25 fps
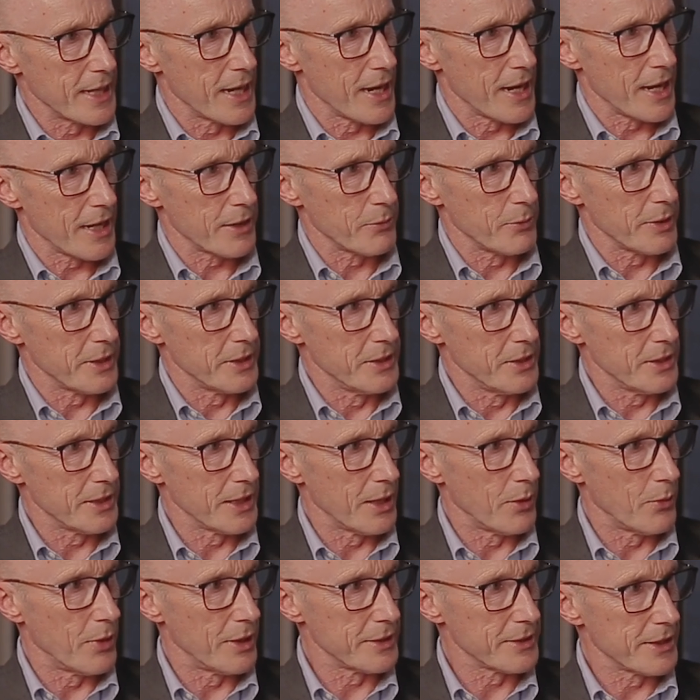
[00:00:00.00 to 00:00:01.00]
hard with
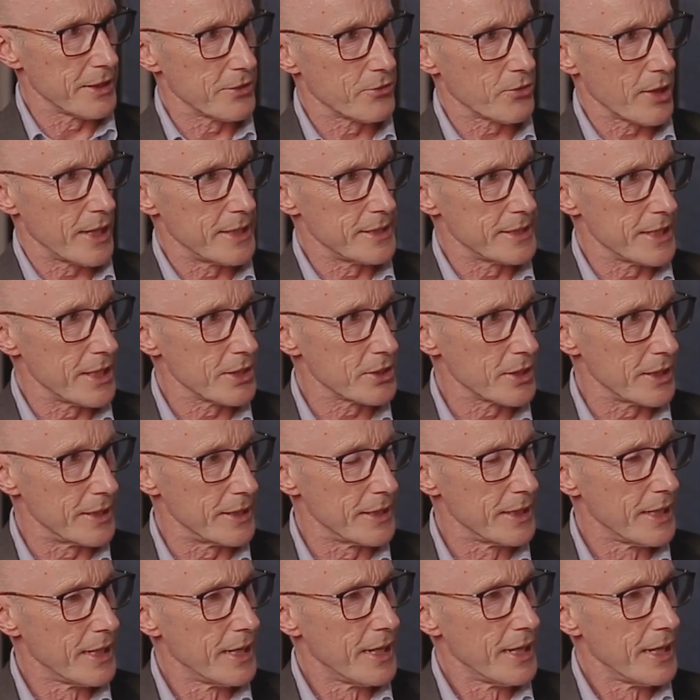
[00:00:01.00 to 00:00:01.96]
Nuno on the transition.